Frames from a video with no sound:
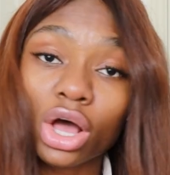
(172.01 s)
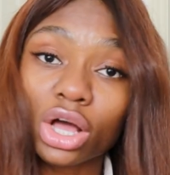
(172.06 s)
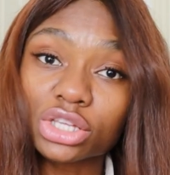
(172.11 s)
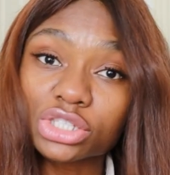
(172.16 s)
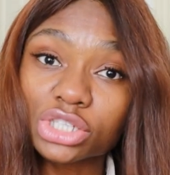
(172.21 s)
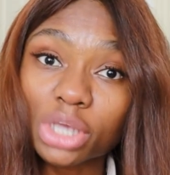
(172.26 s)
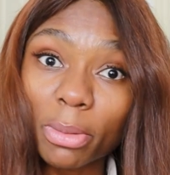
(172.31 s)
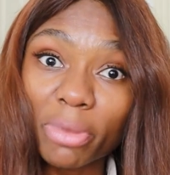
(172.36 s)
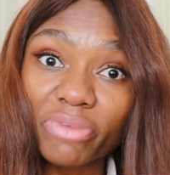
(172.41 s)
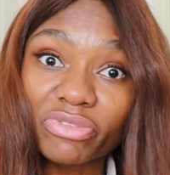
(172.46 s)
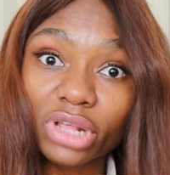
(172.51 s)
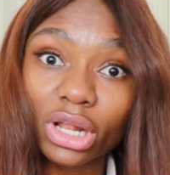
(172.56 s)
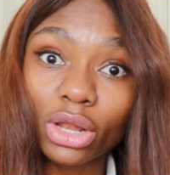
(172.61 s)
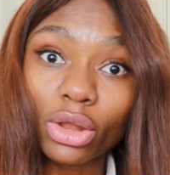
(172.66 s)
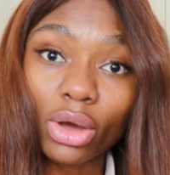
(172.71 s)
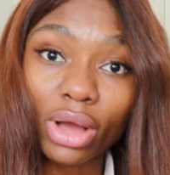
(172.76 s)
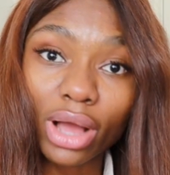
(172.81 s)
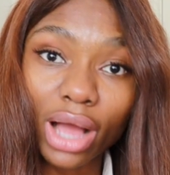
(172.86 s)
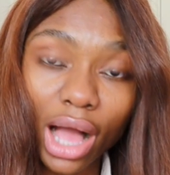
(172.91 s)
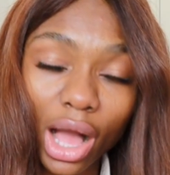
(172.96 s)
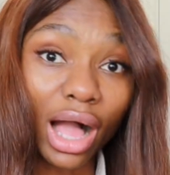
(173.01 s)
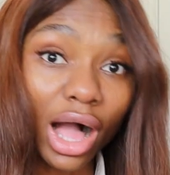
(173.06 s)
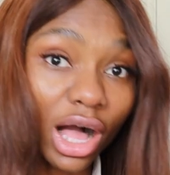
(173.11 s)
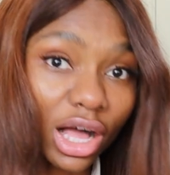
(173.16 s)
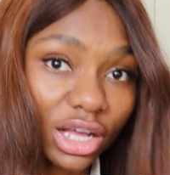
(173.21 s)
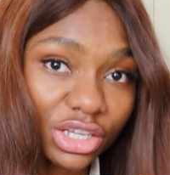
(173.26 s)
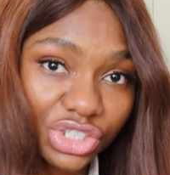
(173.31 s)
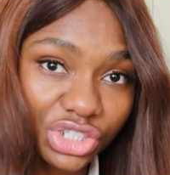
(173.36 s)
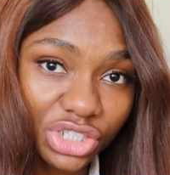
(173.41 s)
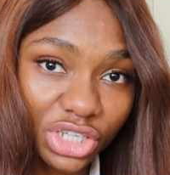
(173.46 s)
on top of the long
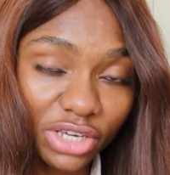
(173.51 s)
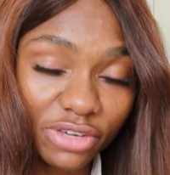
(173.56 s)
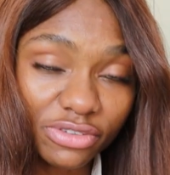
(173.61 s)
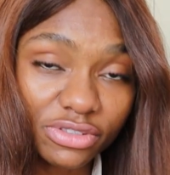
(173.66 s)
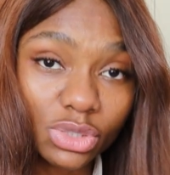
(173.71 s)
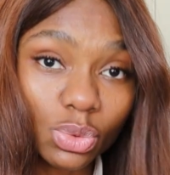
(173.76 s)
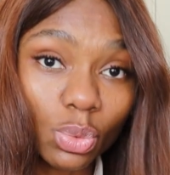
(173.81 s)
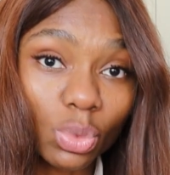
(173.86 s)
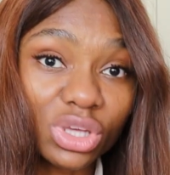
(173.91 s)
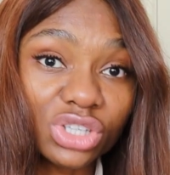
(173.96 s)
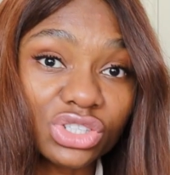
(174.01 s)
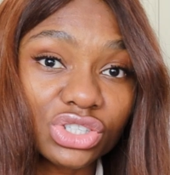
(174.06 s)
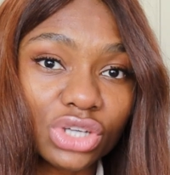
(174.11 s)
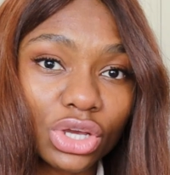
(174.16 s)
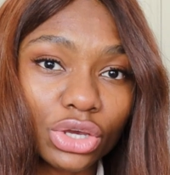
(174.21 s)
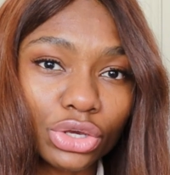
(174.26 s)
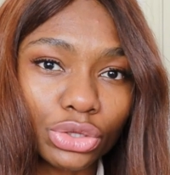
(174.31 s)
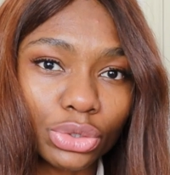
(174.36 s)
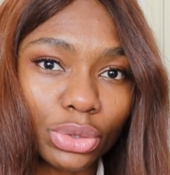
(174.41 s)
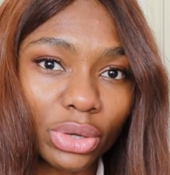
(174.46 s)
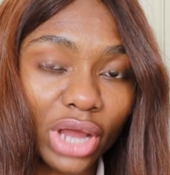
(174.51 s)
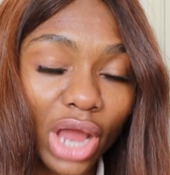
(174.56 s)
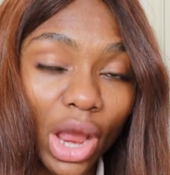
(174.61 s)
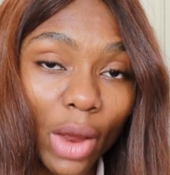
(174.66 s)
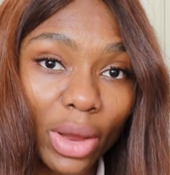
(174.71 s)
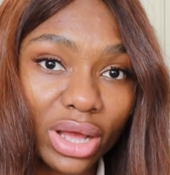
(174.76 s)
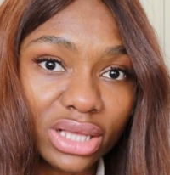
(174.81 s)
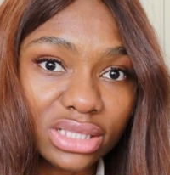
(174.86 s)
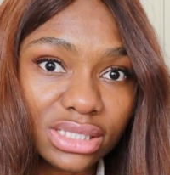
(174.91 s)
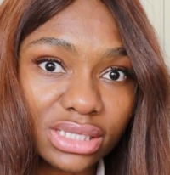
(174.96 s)
hour shift, which, you know,
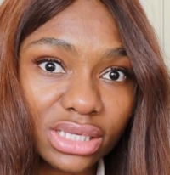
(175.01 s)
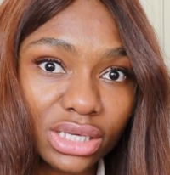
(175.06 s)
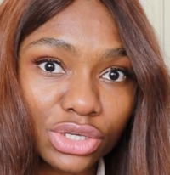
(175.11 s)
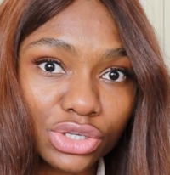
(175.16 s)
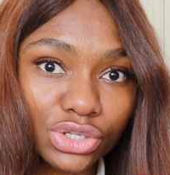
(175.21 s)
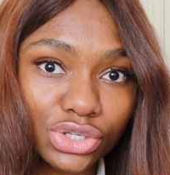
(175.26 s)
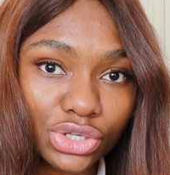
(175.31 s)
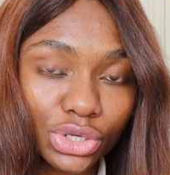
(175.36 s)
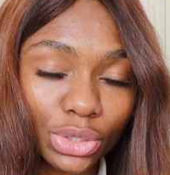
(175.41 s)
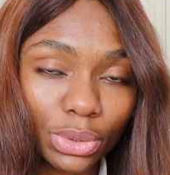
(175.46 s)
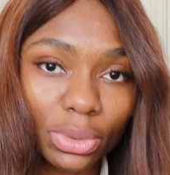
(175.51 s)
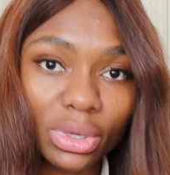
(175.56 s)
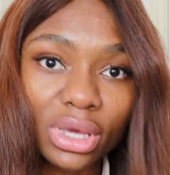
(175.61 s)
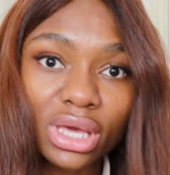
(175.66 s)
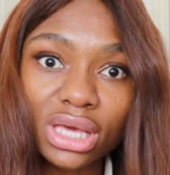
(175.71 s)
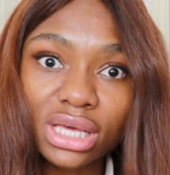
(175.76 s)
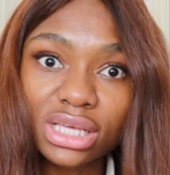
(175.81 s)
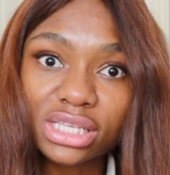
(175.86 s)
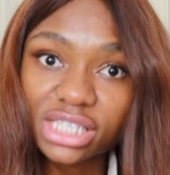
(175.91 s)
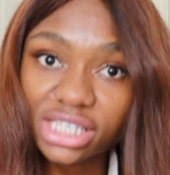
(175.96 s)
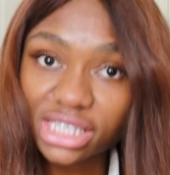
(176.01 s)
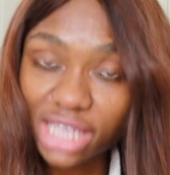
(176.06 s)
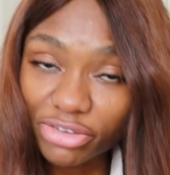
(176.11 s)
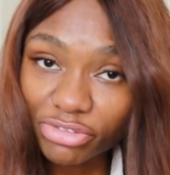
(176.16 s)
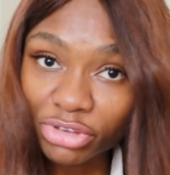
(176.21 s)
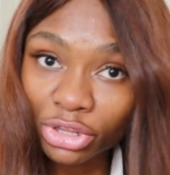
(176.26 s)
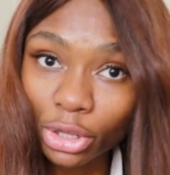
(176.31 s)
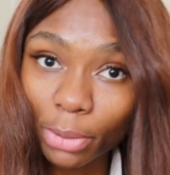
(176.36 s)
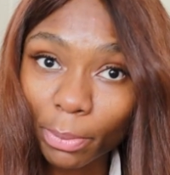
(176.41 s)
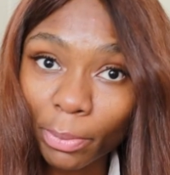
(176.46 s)
guarantees you
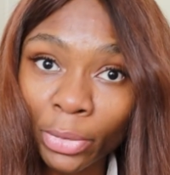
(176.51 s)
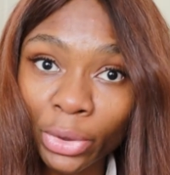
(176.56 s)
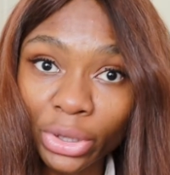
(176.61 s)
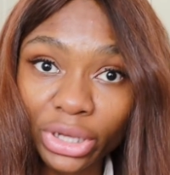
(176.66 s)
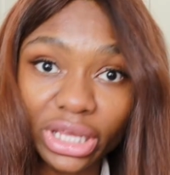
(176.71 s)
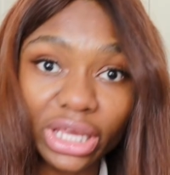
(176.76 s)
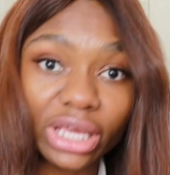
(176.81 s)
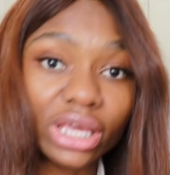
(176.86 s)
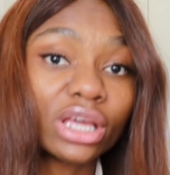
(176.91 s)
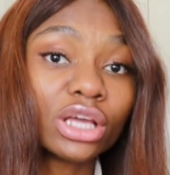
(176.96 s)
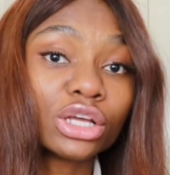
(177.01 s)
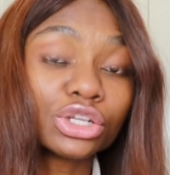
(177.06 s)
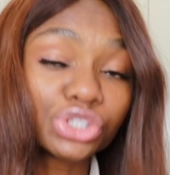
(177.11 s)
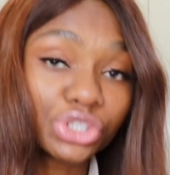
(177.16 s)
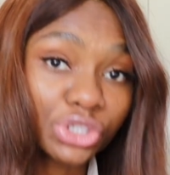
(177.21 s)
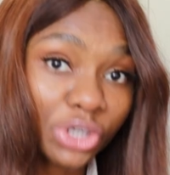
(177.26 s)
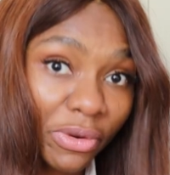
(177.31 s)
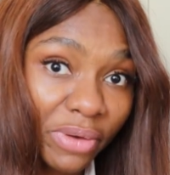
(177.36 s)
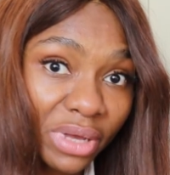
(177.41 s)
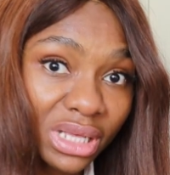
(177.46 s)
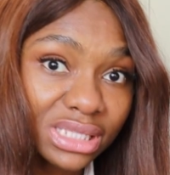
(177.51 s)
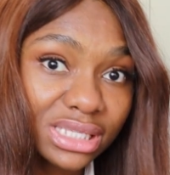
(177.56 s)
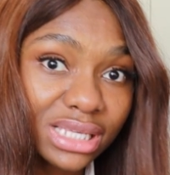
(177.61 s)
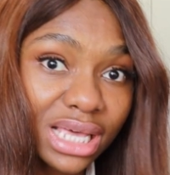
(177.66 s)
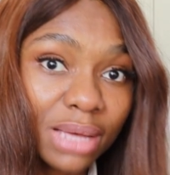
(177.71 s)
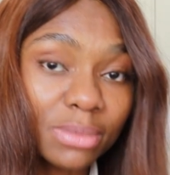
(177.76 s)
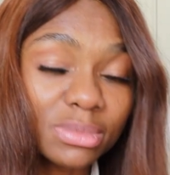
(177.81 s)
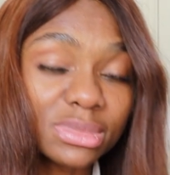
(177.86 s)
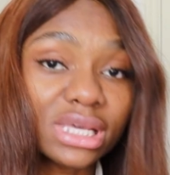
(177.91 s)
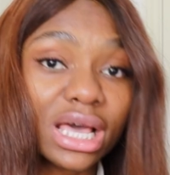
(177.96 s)
saving up money during
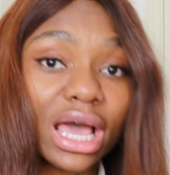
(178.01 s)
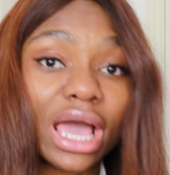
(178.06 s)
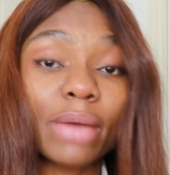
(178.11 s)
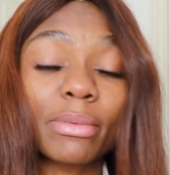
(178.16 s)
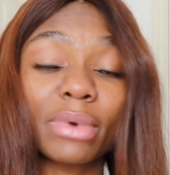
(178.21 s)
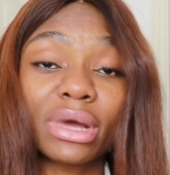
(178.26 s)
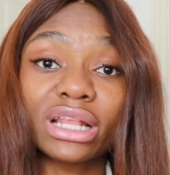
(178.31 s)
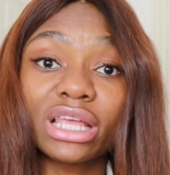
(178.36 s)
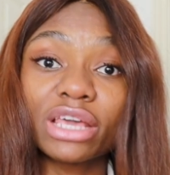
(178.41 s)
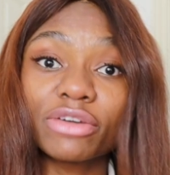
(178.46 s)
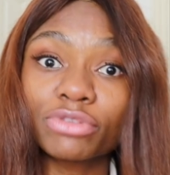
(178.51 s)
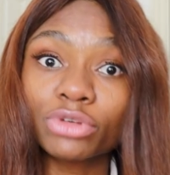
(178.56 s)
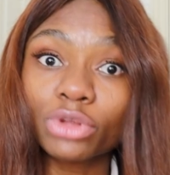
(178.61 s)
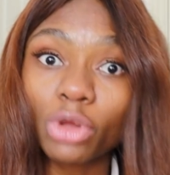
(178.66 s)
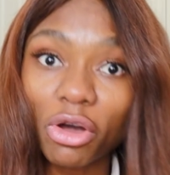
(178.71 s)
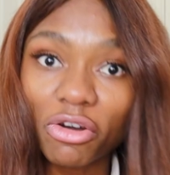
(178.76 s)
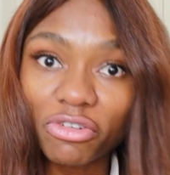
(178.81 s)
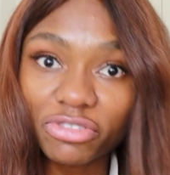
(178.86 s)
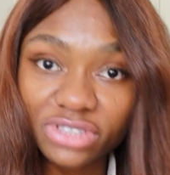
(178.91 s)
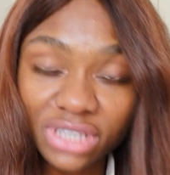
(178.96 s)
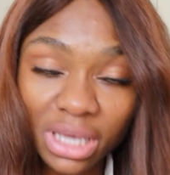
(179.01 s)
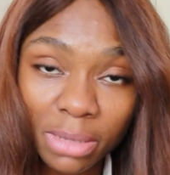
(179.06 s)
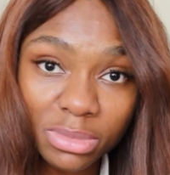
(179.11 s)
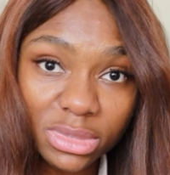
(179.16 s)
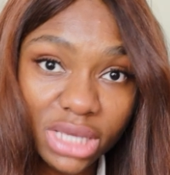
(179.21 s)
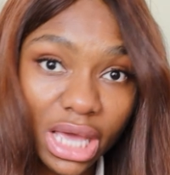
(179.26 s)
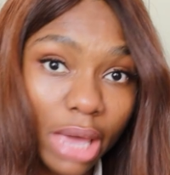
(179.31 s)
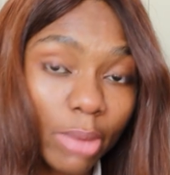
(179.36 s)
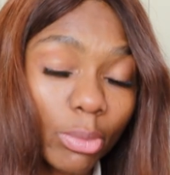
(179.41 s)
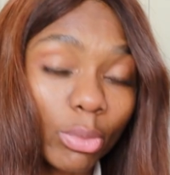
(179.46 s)
term time and even off term
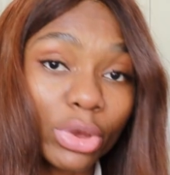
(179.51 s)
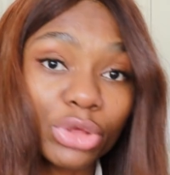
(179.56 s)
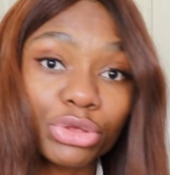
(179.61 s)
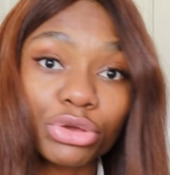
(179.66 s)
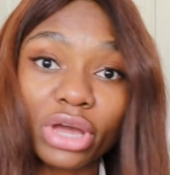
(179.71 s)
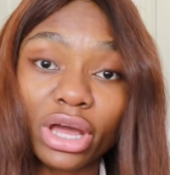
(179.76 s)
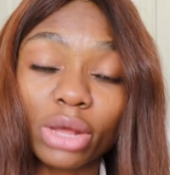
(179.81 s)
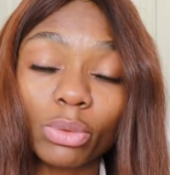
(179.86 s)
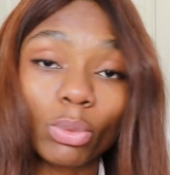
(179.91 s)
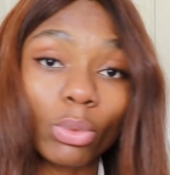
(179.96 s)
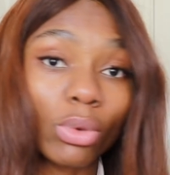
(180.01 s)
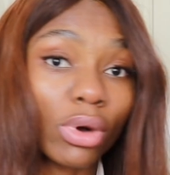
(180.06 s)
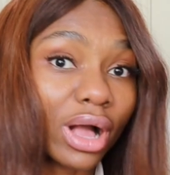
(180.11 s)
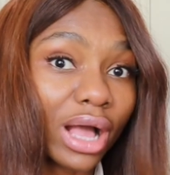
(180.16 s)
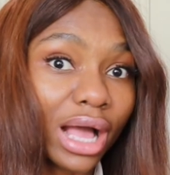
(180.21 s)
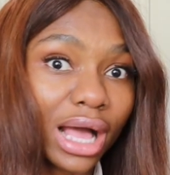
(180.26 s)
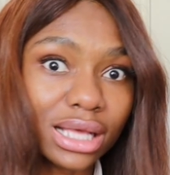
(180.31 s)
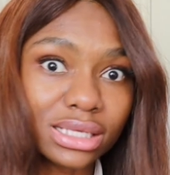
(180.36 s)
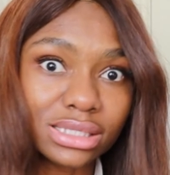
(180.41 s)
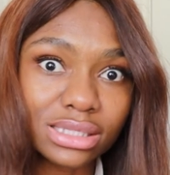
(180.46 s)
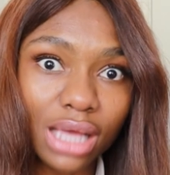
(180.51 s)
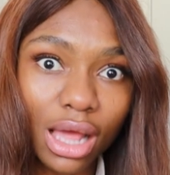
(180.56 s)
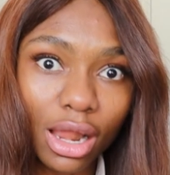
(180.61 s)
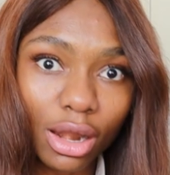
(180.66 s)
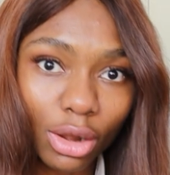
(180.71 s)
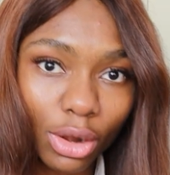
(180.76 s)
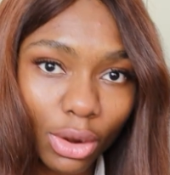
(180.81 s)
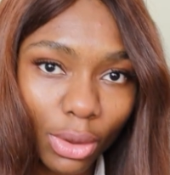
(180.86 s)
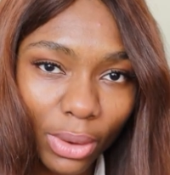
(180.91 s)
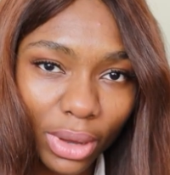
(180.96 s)
time when you can work as
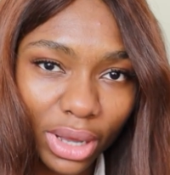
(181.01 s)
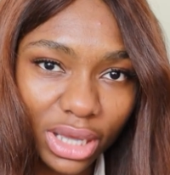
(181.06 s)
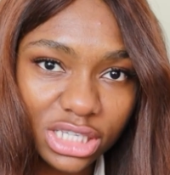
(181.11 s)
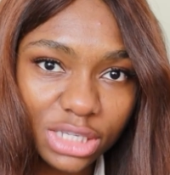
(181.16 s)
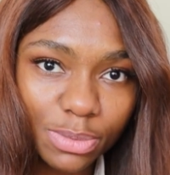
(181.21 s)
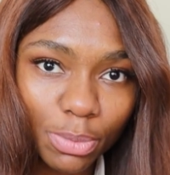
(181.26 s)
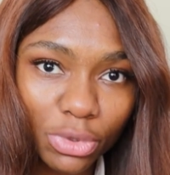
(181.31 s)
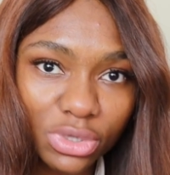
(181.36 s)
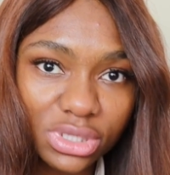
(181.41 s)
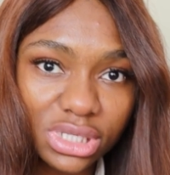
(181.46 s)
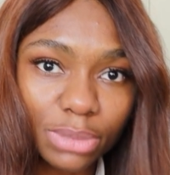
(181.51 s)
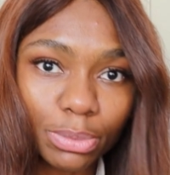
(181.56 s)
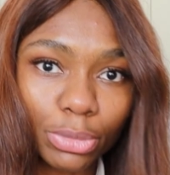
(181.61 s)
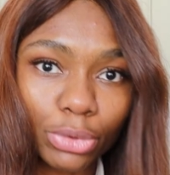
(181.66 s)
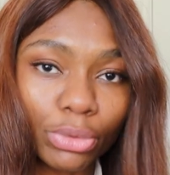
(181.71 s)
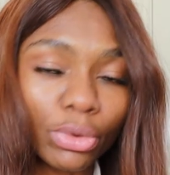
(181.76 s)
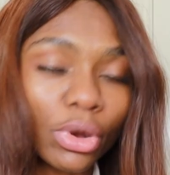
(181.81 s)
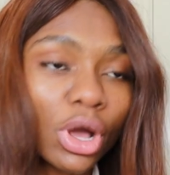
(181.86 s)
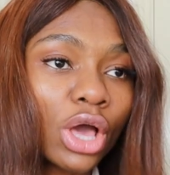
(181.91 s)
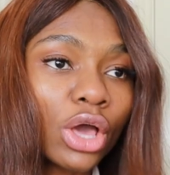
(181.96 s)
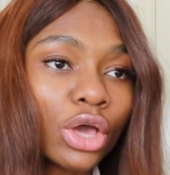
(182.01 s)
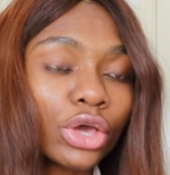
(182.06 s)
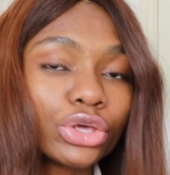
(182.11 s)
long as possible.